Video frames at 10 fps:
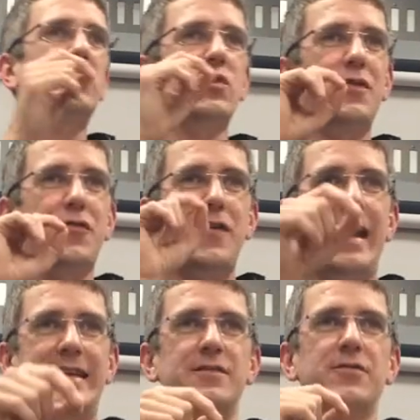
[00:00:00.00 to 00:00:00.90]
to
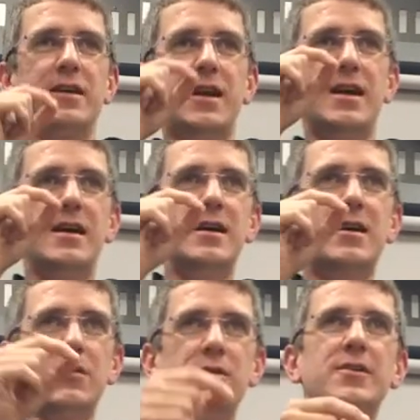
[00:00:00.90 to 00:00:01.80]
effectively
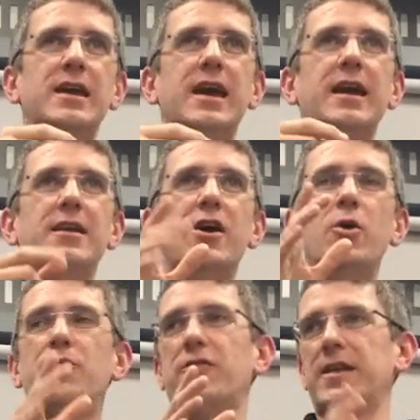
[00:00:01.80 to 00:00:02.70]
communicate. And
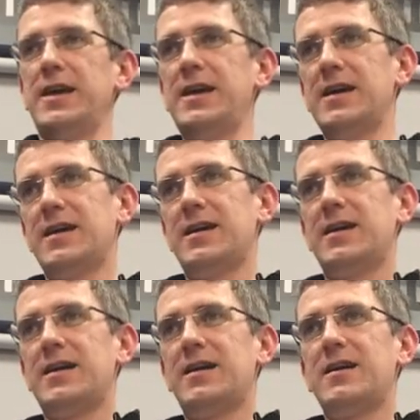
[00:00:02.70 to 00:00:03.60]
hopefully,
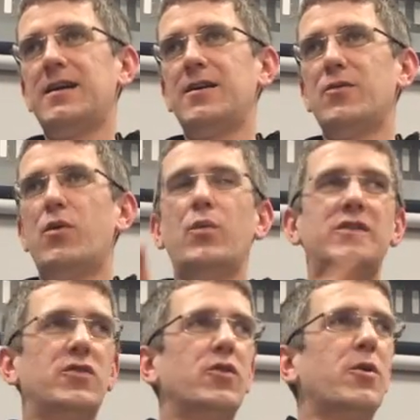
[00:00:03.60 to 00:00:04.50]
what we
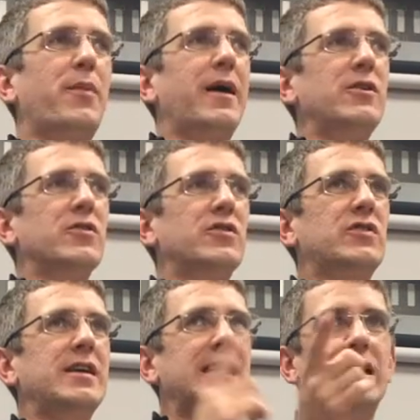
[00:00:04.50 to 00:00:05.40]
talk about, you'll
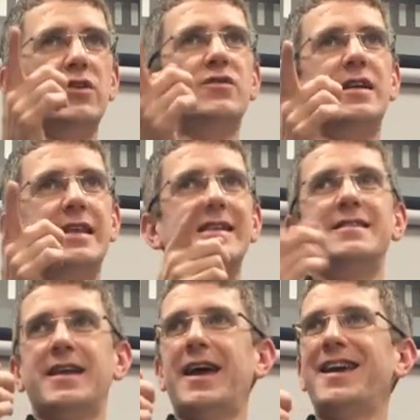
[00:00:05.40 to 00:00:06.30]
say, yeah, you've done that
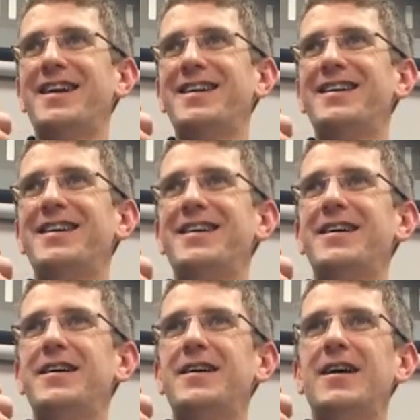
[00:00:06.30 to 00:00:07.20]
today.
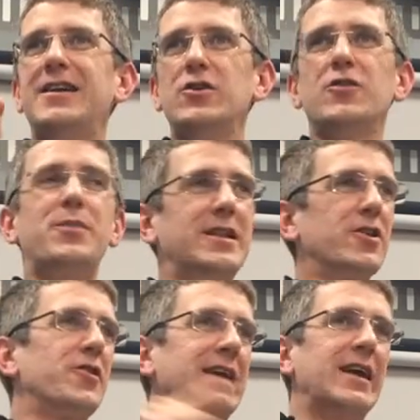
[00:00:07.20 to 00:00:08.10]
And you'll have been
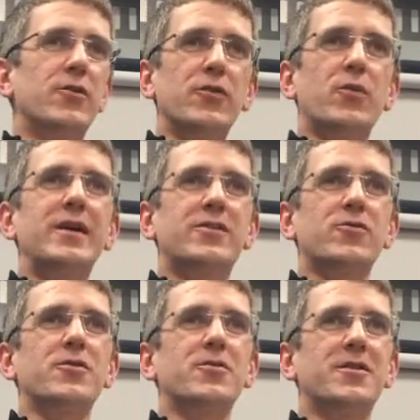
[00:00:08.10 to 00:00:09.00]
learning it all the way
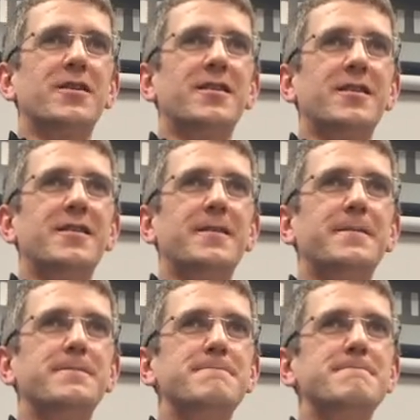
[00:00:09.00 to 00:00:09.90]
through.
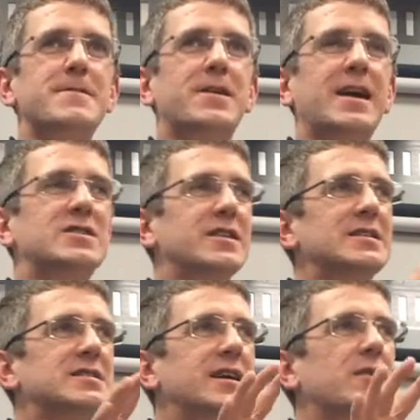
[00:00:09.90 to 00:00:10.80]
Okay, so
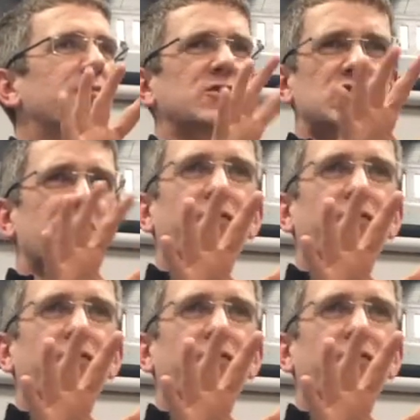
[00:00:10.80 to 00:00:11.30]
let's take a, just a